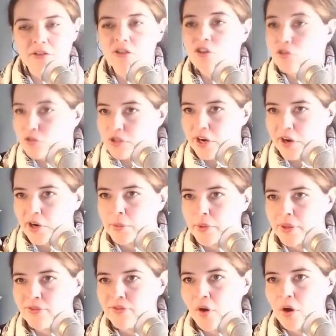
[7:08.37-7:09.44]
too
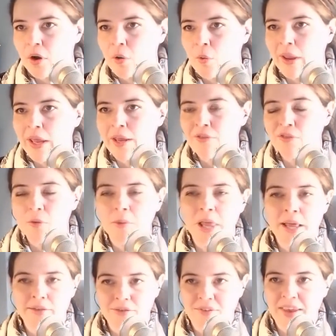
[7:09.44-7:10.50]
terribly far away from
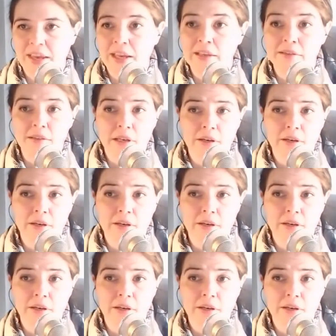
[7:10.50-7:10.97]
Las Vegas,